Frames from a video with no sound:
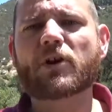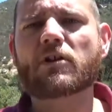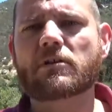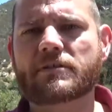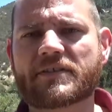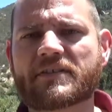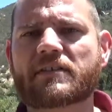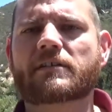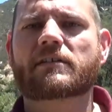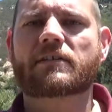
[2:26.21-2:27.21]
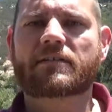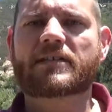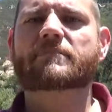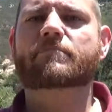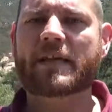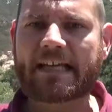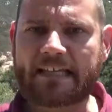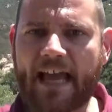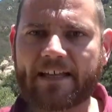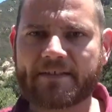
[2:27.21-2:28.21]
birds need big
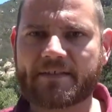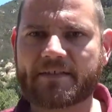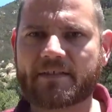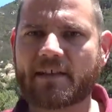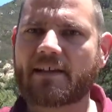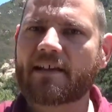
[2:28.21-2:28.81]
nests.